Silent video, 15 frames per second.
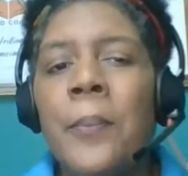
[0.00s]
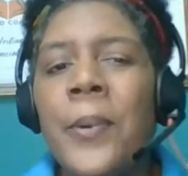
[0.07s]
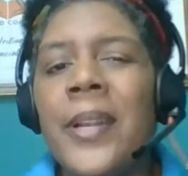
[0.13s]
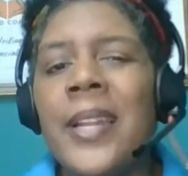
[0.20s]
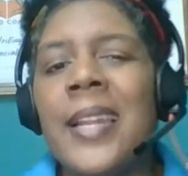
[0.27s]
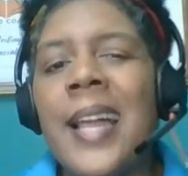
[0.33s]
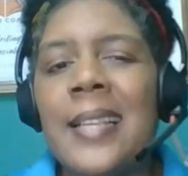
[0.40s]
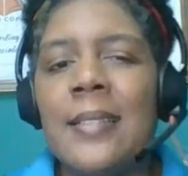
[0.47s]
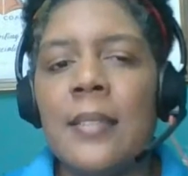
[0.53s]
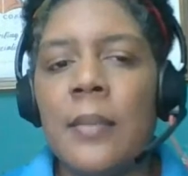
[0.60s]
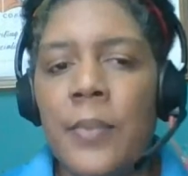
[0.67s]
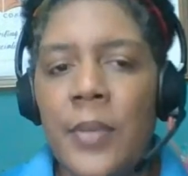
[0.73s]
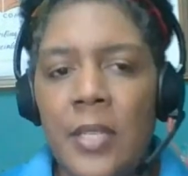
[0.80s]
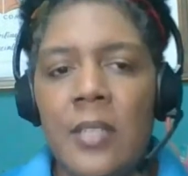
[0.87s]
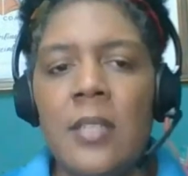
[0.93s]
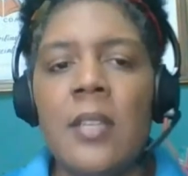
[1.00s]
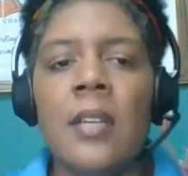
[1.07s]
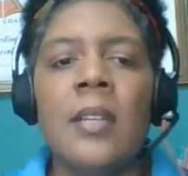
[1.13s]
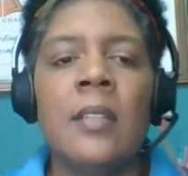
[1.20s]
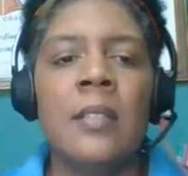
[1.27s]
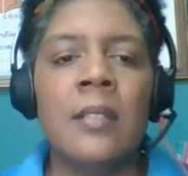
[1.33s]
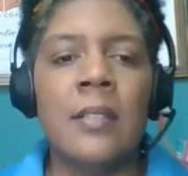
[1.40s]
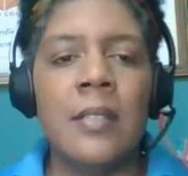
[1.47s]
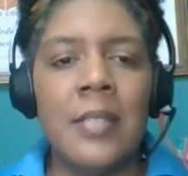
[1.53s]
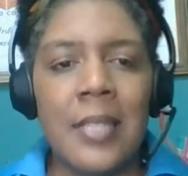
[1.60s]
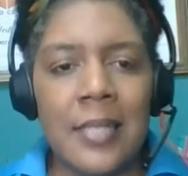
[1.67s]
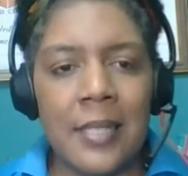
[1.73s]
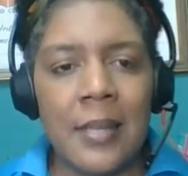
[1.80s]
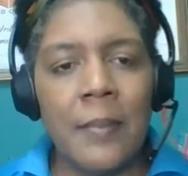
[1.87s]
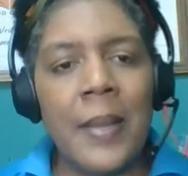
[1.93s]
But it has to be done
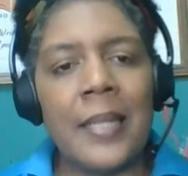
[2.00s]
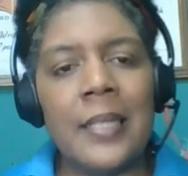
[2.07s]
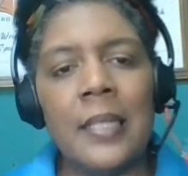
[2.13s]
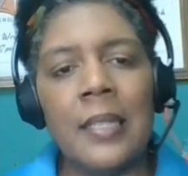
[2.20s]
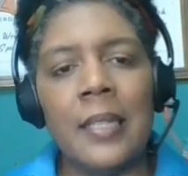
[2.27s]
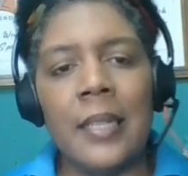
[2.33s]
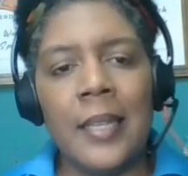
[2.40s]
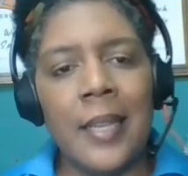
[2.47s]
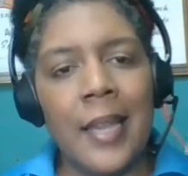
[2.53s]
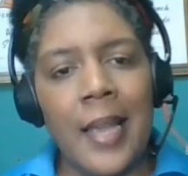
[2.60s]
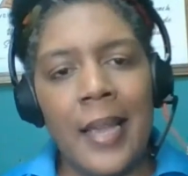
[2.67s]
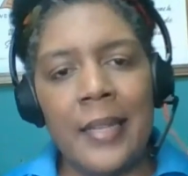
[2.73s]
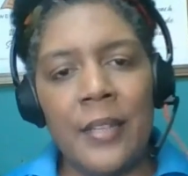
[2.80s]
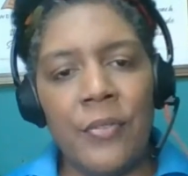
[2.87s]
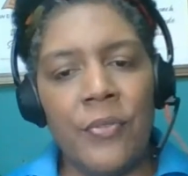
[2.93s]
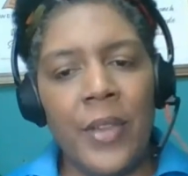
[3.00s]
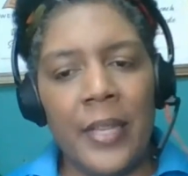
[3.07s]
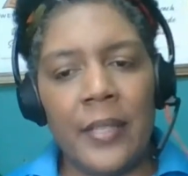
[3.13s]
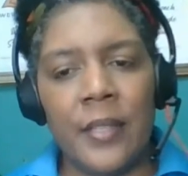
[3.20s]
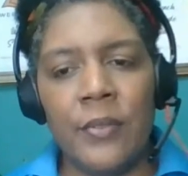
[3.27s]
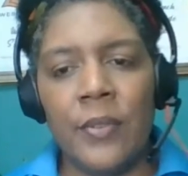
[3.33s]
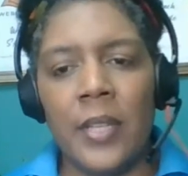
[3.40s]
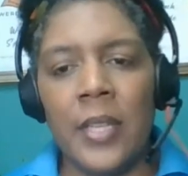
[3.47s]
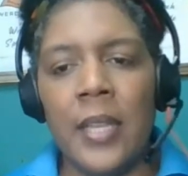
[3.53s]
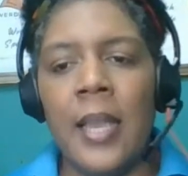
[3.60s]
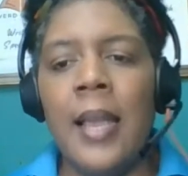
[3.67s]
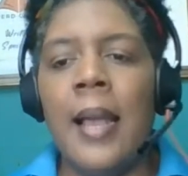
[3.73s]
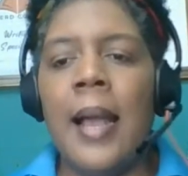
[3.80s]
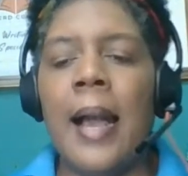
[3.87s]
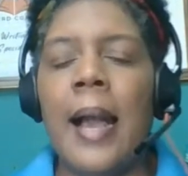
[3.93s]
systematically and effectively.
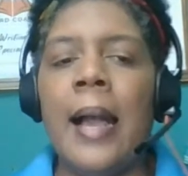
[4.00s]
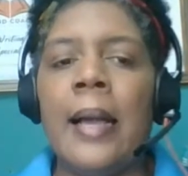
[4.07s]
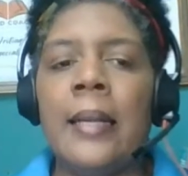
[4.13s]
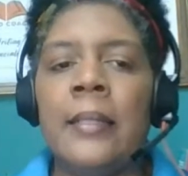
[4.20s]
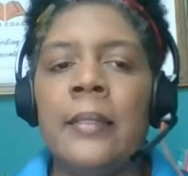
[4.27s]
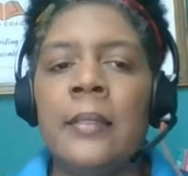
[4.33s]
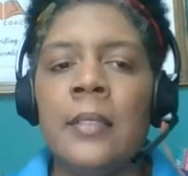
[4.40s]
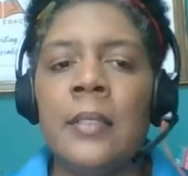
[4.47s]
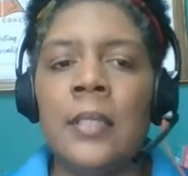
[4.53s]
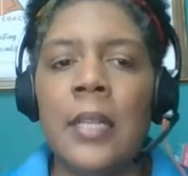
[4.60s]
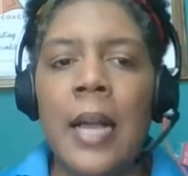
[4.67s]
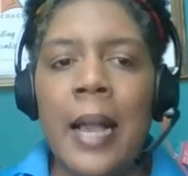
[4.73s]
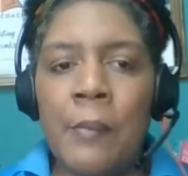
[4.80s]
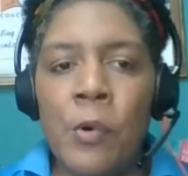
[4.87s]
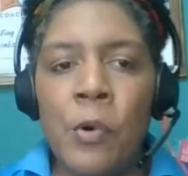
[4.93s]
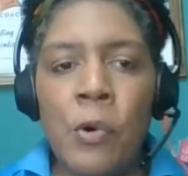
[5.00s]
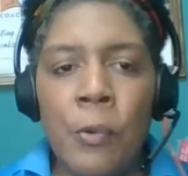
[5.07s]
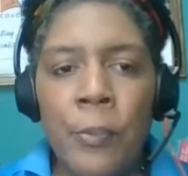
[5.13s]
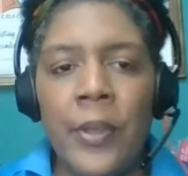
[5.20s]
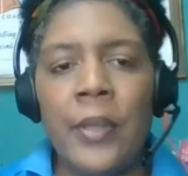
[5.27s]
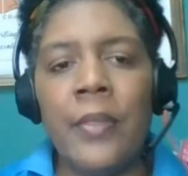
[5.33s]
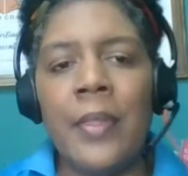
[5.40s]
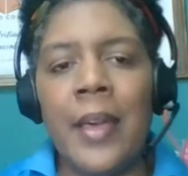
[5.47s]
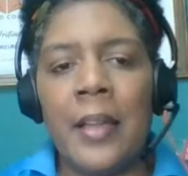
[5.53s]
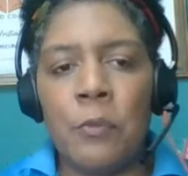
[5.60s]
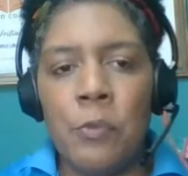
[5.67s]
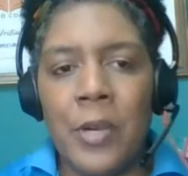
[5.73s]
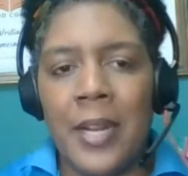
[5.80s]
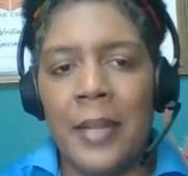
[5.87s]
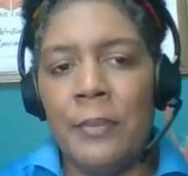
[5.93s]
And I'm hoping that
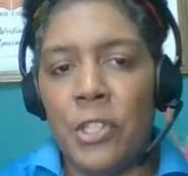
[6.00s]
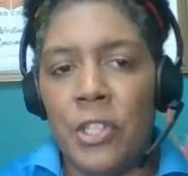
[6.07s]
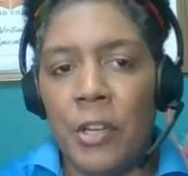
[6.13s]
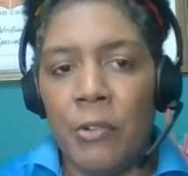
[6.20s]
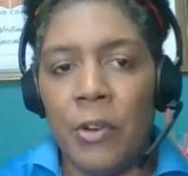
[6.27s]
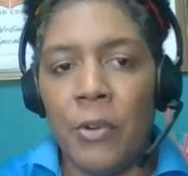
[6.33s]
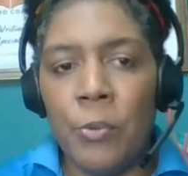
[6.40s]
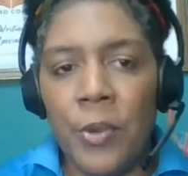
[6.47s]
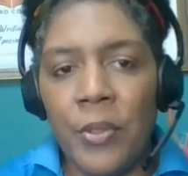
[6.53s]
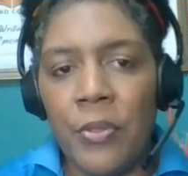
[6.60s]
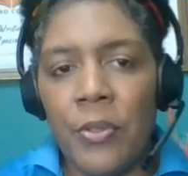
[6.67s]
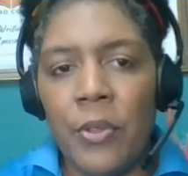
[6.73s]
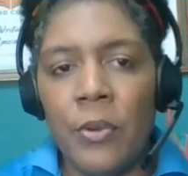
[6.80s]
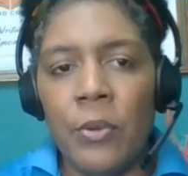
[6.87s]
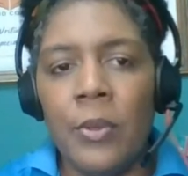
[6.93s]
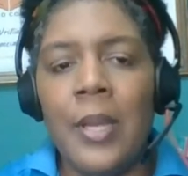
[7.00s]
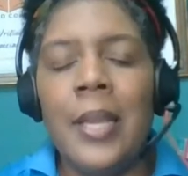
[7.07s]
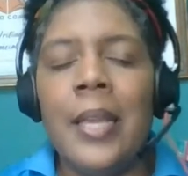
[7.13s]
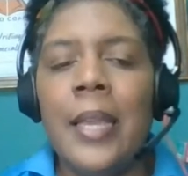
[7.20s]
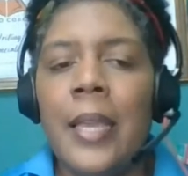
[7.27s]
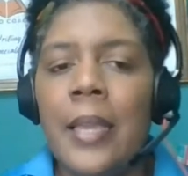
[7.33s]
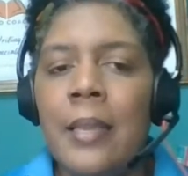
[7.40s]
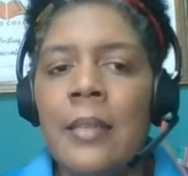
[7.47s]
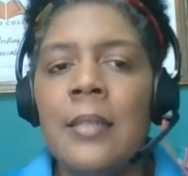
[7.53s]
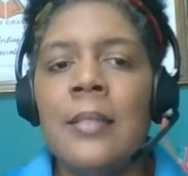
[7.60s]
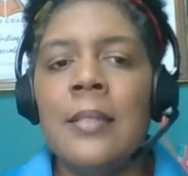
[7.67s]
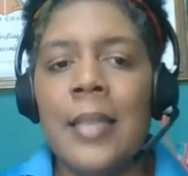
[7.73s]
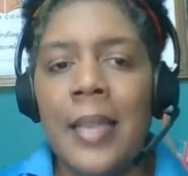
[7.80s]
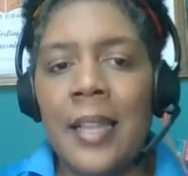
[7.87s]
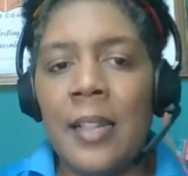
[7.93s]
what I'm sharing with you
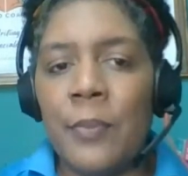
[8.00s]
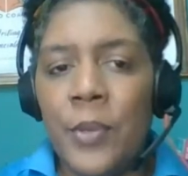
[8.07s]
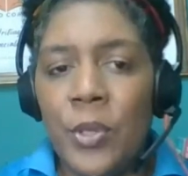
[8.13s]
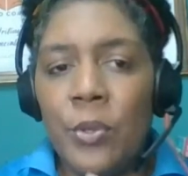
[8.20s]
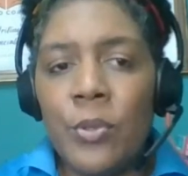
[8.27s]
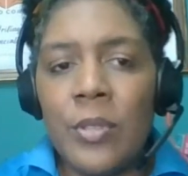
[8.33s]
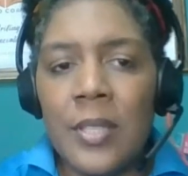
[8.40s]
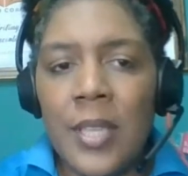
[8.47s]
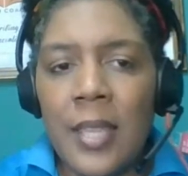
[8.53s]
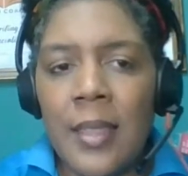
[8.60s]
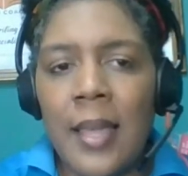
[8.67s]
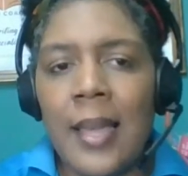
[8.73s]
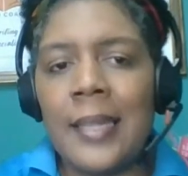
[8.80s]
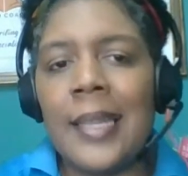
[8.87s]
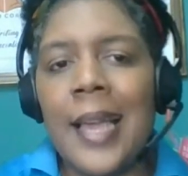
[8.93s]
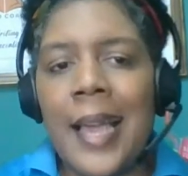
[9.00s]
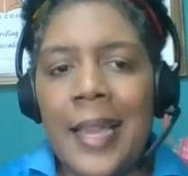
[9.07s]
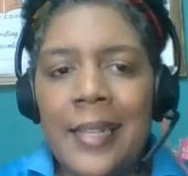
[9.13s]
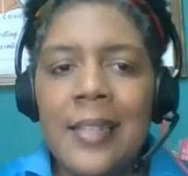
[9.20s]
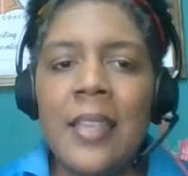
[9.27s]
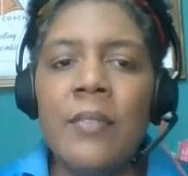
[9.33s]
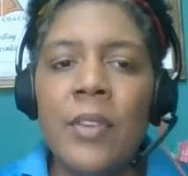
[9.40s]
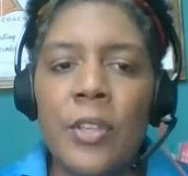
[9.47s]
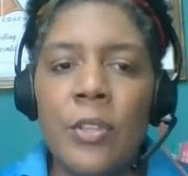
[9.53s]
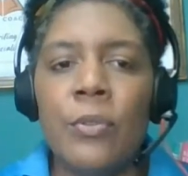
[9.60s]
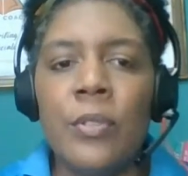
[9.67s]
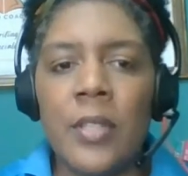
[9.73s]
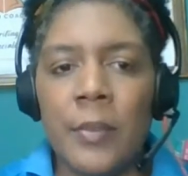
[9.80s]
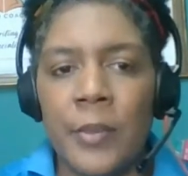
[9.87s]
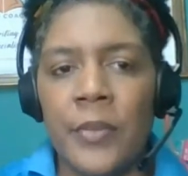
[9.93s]
is helping you see that and giving
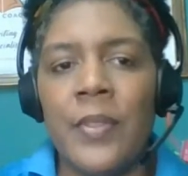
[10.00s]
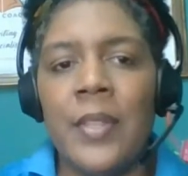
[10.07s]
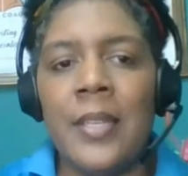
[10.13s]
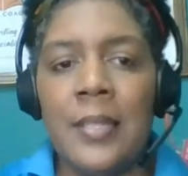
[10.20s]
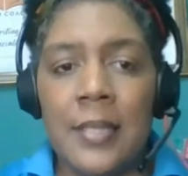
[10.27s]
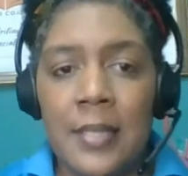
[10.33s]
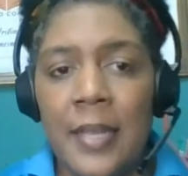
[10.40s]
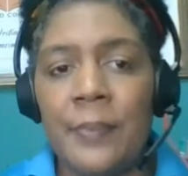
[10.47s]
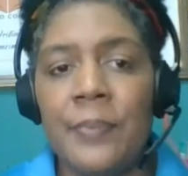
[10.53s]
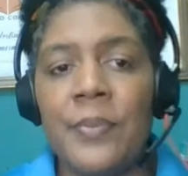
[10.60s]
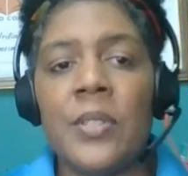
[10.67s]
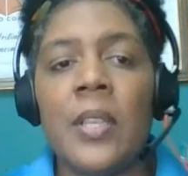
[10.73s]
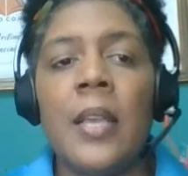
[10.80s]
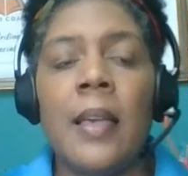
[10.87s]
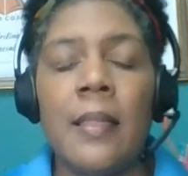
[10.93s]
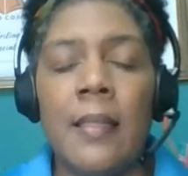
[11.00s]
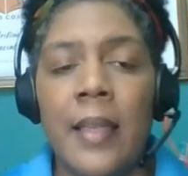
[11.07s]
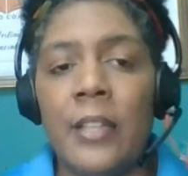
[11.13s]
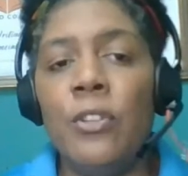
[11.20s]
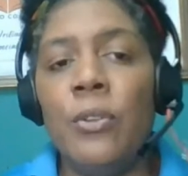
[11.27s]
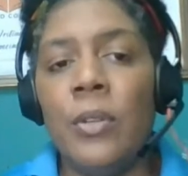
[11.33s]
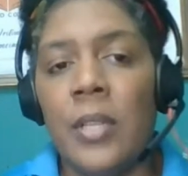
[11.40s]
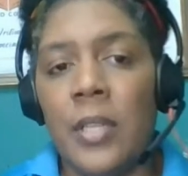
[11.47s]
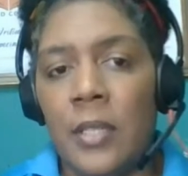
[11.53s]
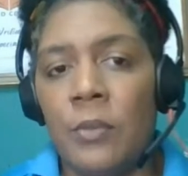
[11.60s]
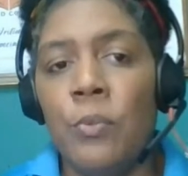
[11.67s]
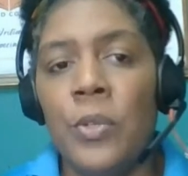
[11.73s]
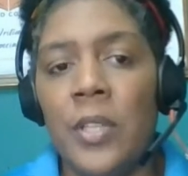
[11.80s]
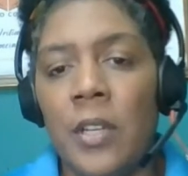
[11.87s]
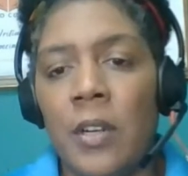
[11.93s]
you some of the steps that you
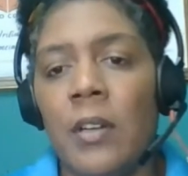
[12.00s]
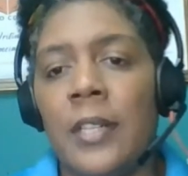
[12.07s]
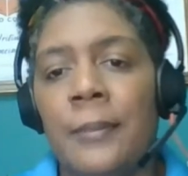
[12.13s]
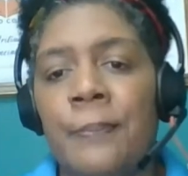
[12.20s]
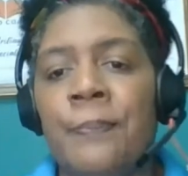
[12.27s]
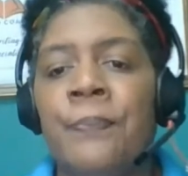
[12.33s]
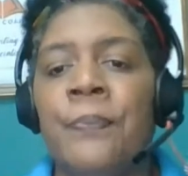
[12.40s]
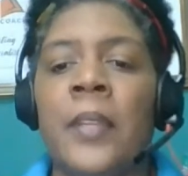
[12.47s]
could work on.